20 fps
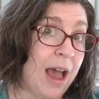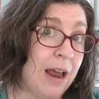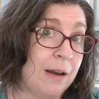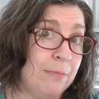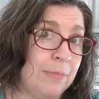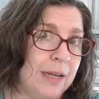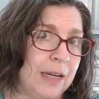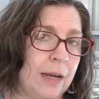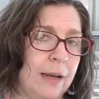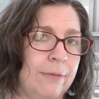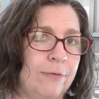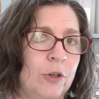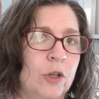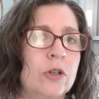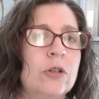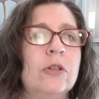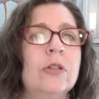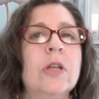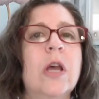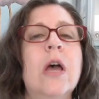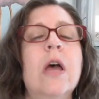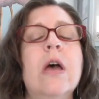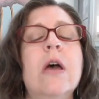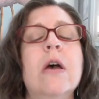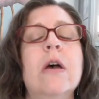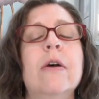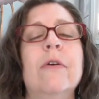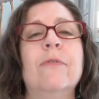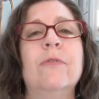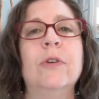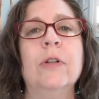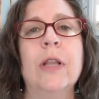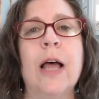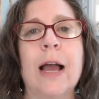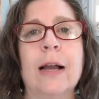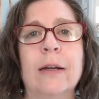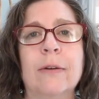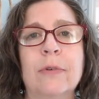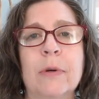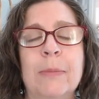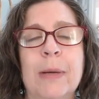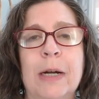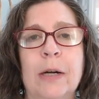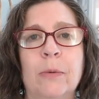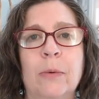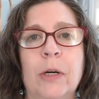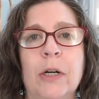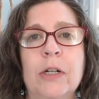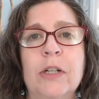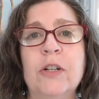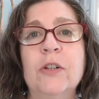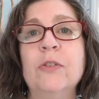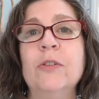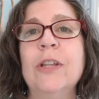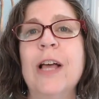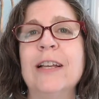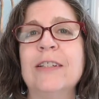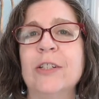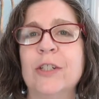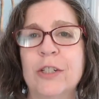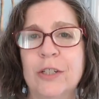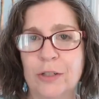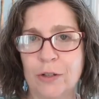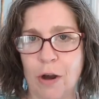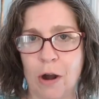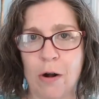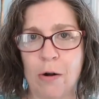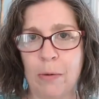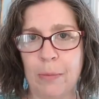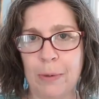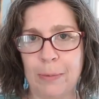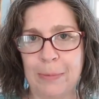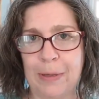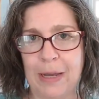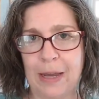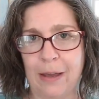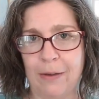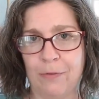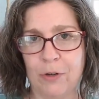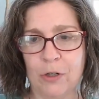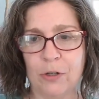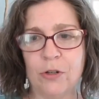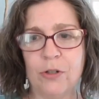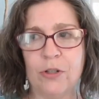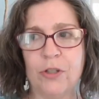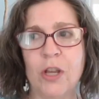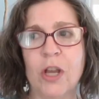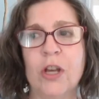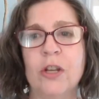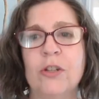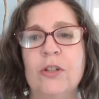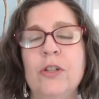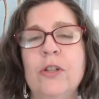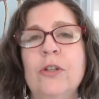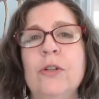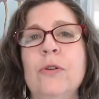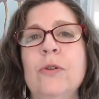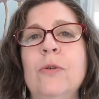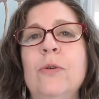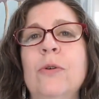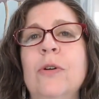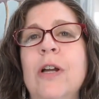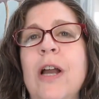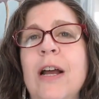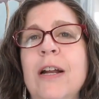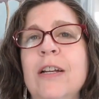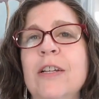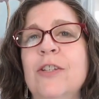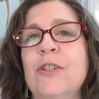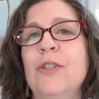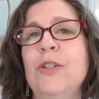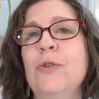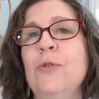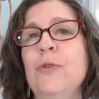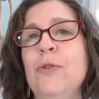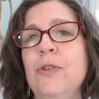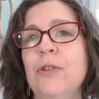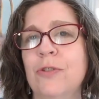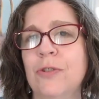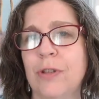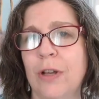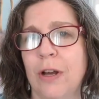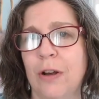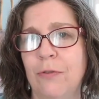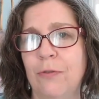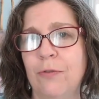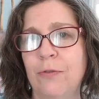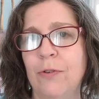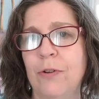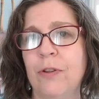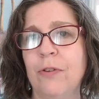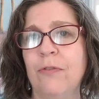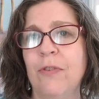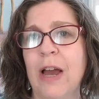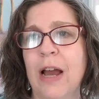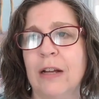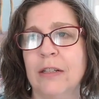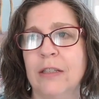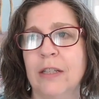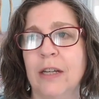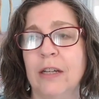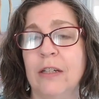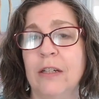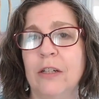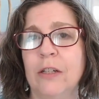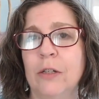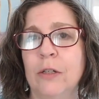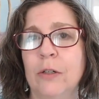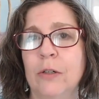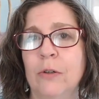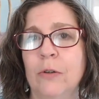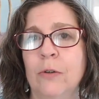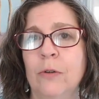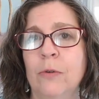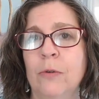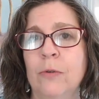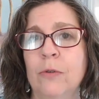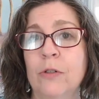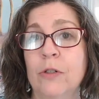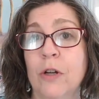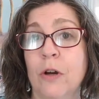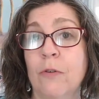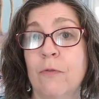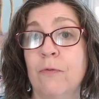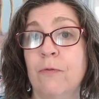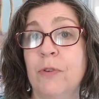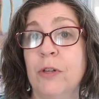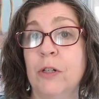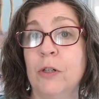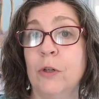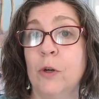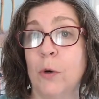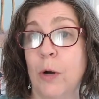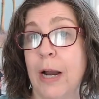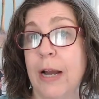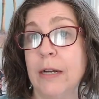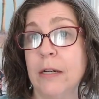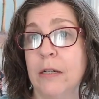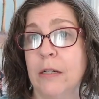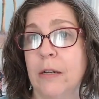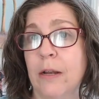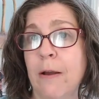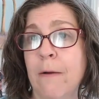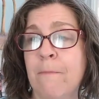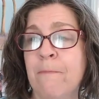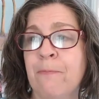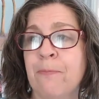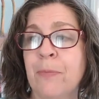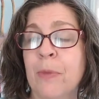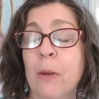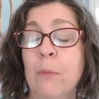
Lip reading: bad behaviors, for lack of a better word, your less desirable behaviors, to kind of soothe yourself for the fact that you don't feel great.